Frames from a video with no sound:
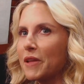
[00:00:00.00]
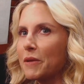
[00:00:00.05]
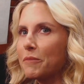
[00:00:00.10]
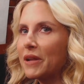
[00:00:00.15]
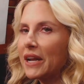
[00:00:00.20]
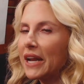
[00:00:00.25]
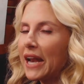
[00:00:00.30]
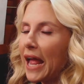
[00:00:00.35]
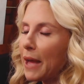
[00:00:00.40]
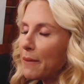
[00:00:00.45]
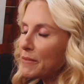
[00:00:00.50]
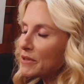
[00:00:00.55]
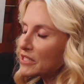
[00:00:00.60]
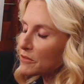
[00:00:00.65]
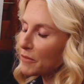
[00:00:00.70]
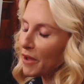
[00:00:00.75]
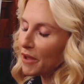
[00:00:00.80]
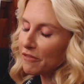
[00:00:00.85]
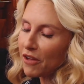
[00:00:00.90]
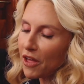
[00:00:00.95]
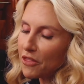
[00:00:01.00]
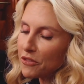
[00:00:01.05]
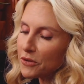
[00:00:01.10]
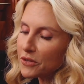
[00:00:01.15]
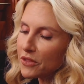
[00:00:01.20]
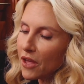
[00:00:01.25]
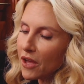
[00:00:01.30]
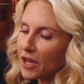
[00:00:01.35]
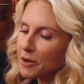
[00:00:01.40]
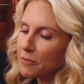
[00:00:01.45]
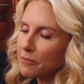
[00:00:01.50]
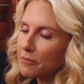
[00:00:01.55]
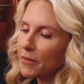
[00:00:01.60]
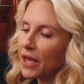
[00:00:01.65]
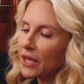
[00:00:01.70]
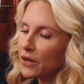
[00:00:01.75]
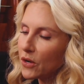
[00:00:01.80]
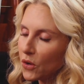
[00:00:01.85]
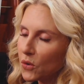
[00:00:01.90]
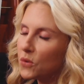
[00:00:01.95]
But it happened. So my father-in-law
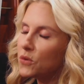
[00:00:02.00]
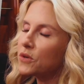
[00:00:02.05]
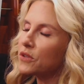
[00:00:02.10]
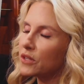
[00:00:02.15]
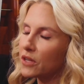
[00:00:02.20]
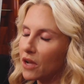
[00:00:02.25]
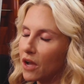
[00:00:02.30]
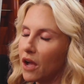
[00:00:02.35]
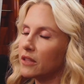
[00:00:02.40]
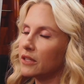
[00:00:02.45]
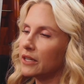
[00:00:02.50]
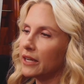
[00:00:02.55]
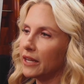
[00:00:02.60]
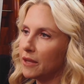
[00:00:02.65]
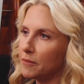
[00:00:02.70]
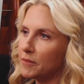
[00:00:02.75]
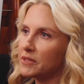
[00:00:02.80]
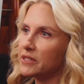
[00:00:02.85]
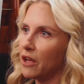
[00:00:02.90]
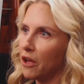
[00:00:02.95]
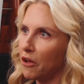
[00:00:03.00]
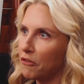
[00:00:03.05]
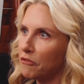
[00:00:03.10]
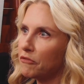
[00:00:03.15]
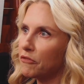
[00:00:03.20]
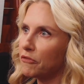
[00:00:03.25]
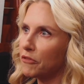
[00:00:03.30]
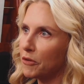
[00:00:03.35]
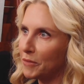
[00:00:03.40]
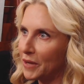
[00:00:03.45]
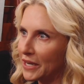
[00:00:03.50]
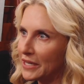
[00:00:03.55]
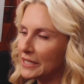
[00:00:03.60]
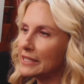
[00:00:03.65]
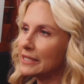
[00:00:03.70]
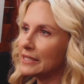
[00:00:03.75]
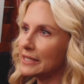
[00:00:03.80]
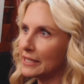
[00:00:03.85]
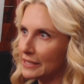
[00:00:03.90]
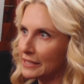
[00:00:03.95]
had owned the colony himself from
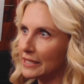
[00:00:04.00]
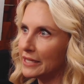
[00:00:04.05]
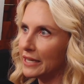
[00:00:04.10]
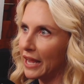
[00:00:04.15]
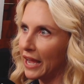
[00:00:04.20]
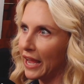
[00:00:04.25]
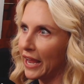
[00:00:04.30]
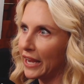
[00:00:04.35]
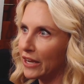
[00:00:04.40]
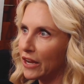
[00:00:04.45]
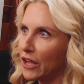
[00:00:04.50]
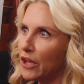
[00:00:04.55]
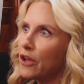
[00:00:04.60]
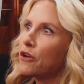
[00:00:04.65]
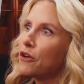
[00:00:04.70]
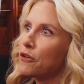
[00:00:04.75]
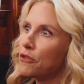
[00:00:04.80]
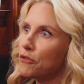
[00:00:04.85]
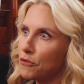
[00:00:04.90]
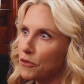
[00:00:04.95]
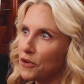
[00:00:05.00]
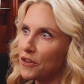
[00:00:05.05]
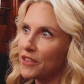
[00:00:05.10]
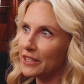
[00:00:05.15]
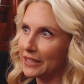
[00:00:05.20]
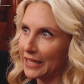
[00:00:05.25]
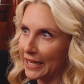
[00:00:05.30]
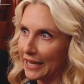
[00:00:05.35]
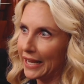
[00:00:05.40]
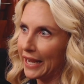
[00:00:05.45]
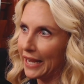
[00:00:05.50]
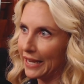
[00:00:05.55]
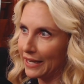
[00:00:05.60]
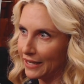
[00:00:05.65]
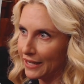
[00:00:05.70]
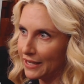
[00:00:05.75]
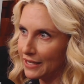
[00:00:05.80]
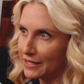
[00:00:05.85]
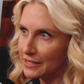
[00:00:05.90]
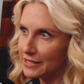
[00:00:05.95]
1969 through to the late
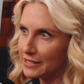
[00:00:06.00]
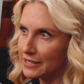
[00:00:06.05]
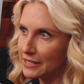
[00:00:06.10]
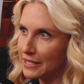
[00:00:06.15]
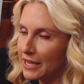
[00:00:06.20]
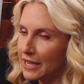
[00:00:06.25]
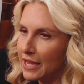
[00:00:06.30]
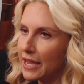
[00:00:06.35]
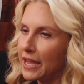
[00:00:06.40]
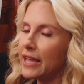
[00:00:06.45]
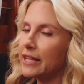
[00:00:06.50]
80s. Mm-hmm.